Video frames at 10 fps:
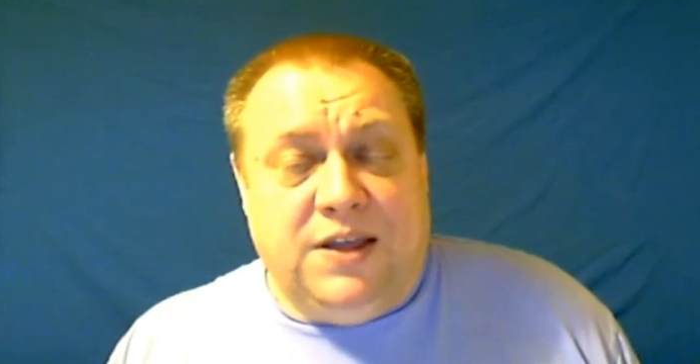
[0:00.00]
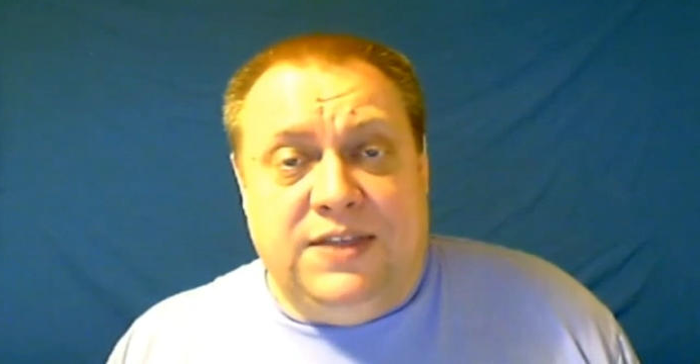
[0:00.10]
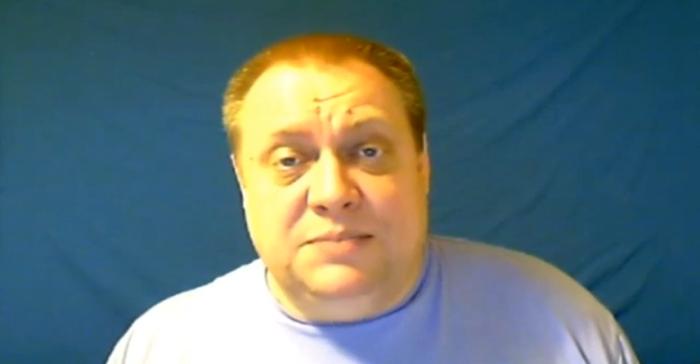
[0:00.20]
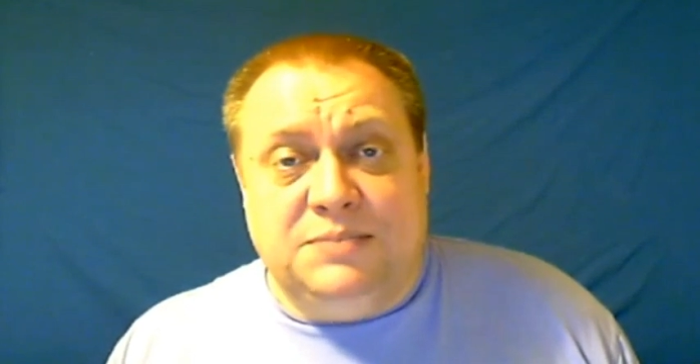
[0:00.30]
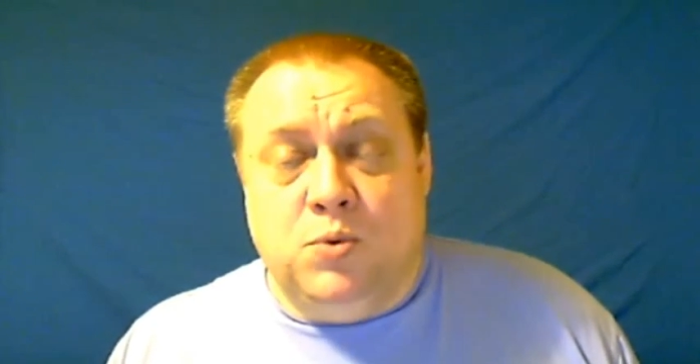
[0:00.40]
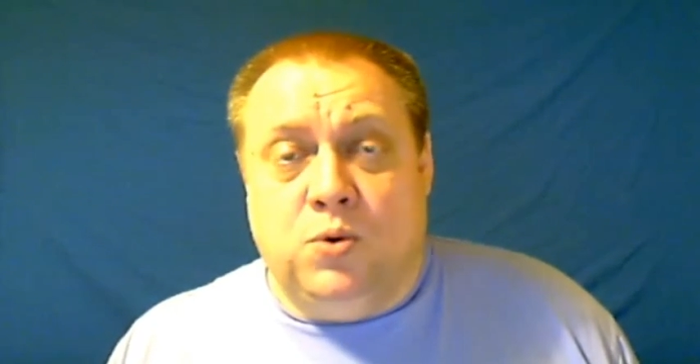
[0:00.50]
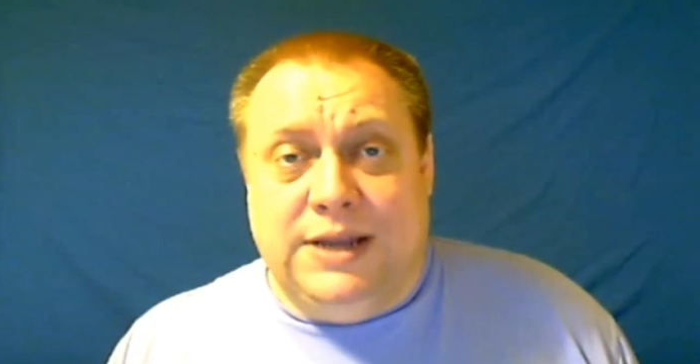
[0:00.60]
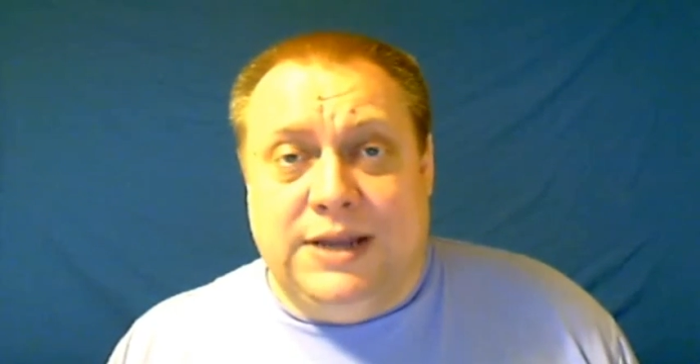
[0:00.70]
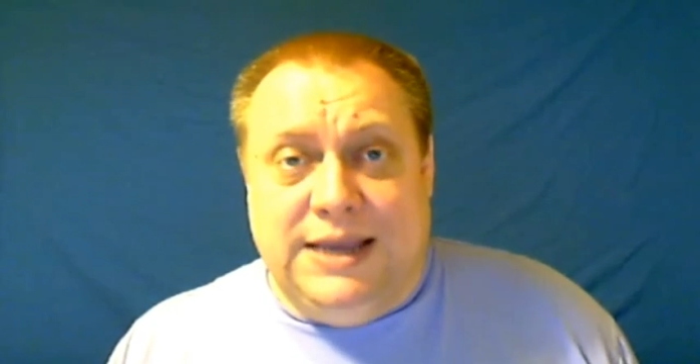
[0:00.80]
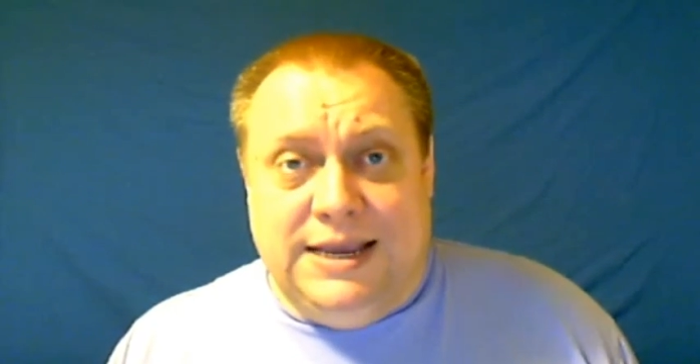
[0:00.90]
this
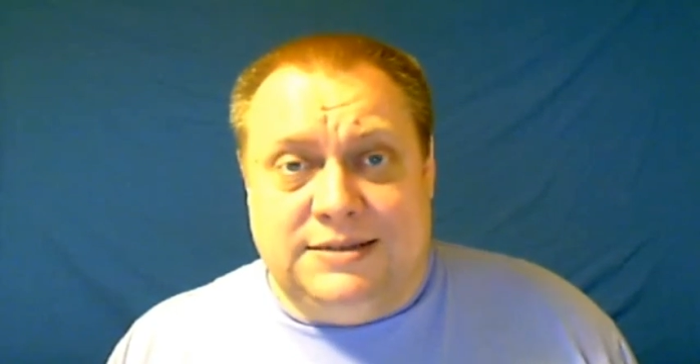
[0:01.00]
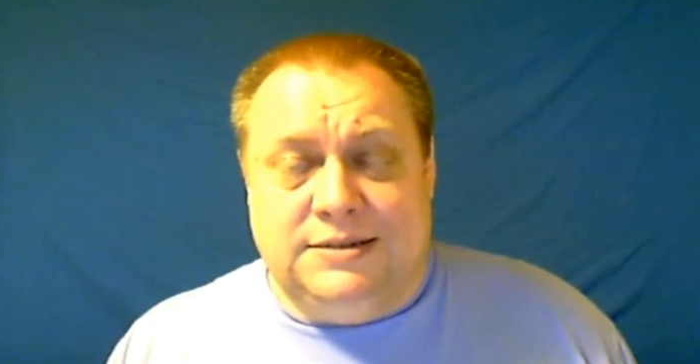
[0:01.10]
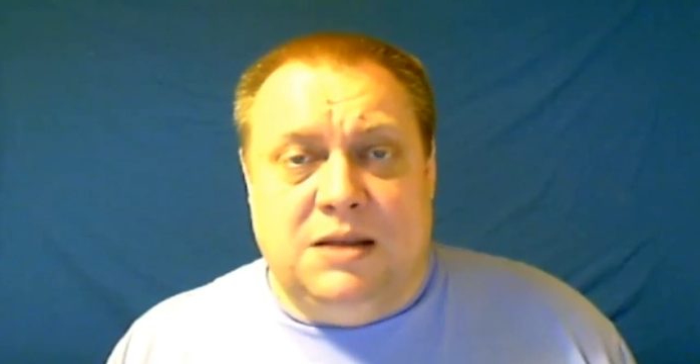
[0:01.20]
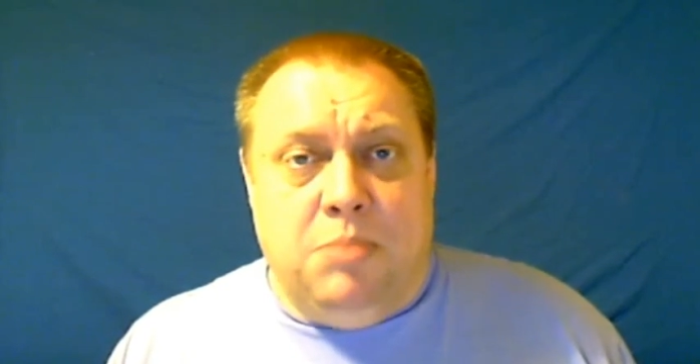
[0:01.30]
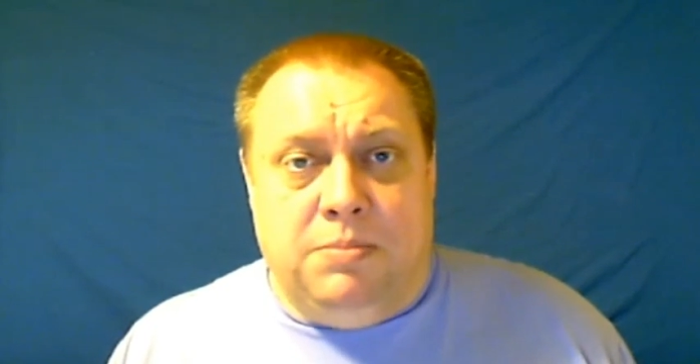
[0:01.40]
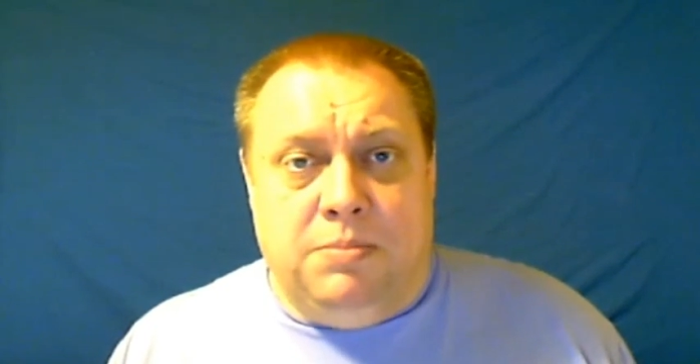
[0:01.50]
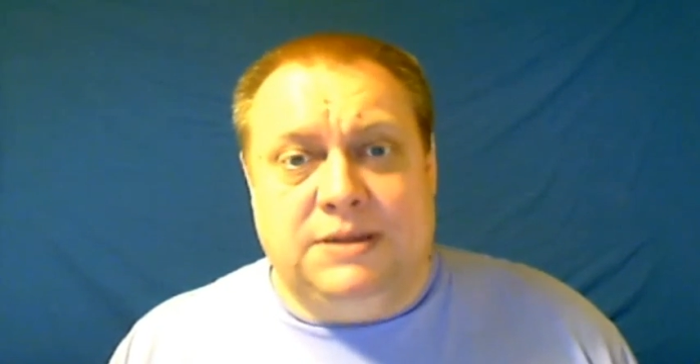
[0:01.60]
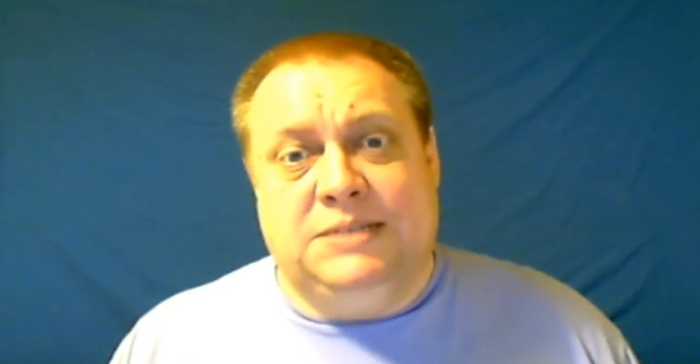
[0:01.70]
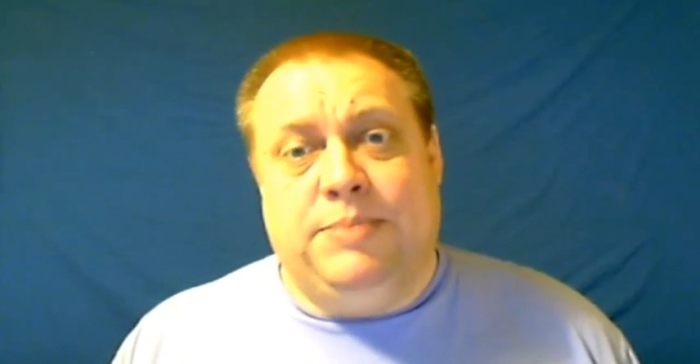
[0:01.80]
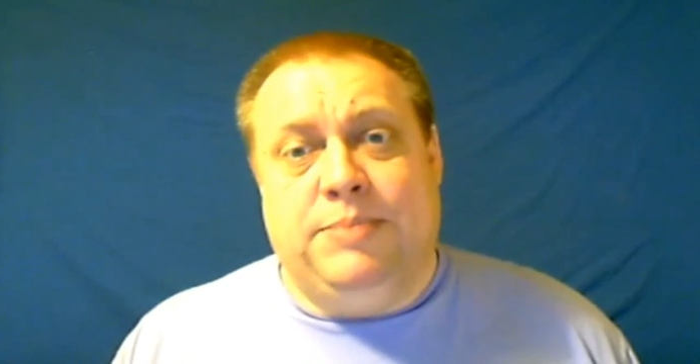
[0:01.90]
mall isn't a
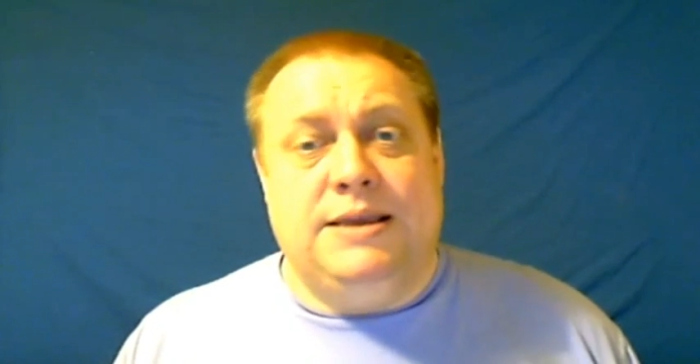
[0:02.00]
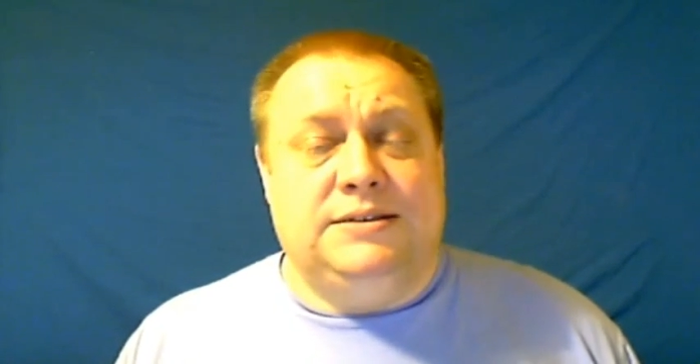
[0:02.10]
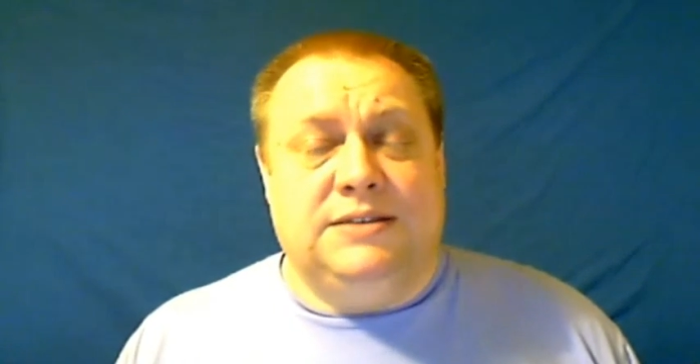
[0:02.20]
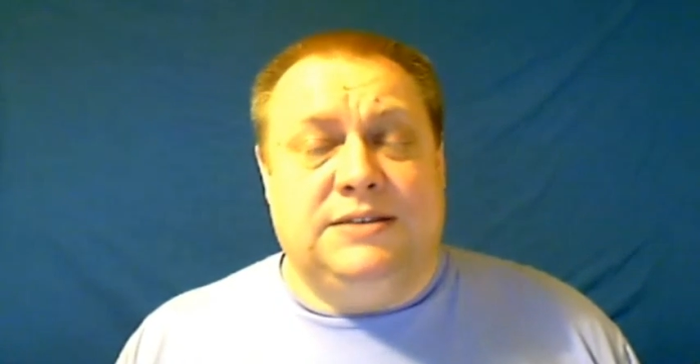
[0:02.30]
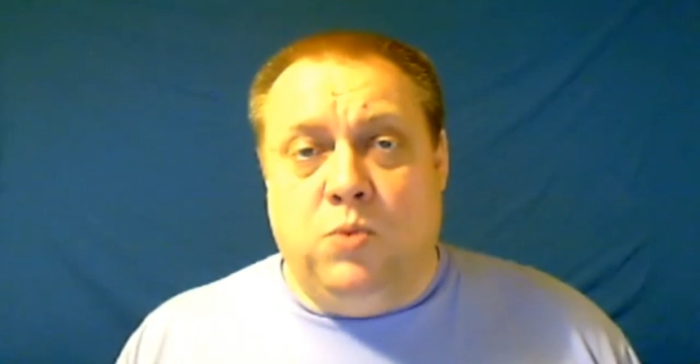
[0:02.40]
public space